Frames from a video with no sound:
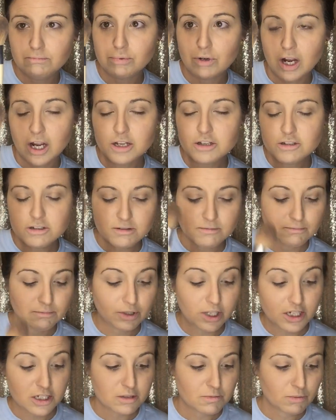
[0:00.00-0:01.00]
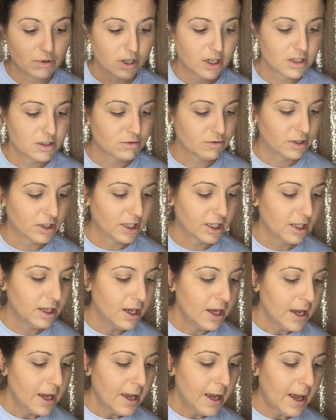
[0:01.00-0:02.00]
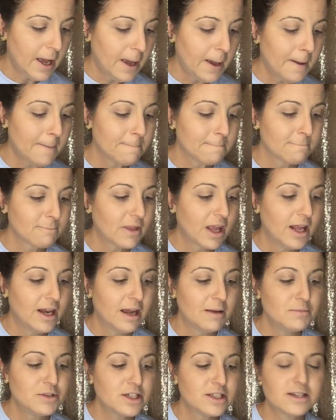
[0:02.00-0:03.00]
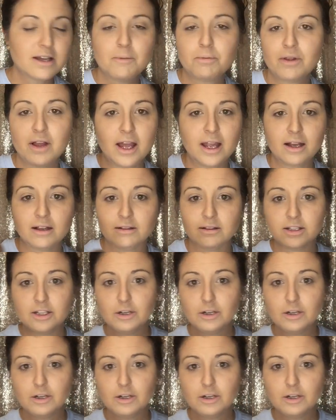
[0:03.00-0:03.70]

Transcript: blush brush really, and I'm just applying a